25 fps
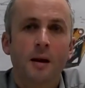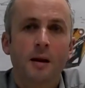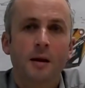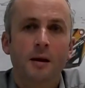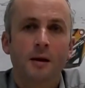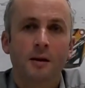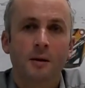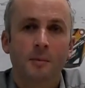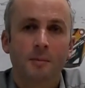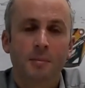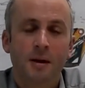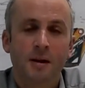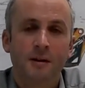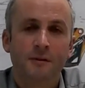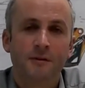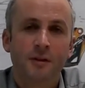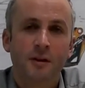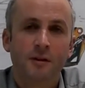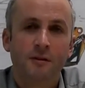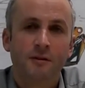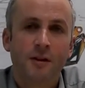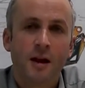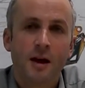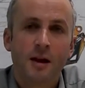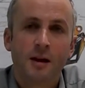The benefit
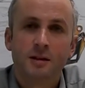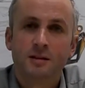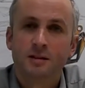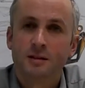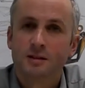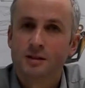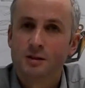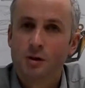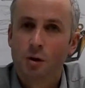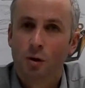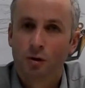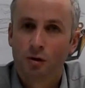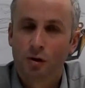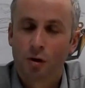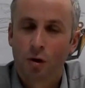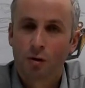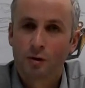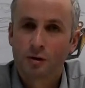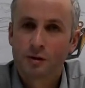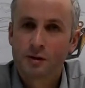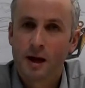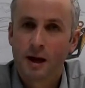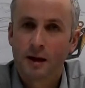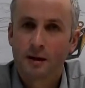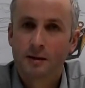of that is it's
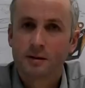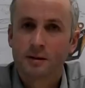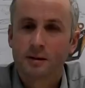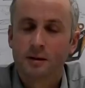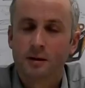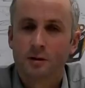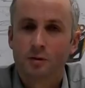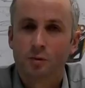non-contact.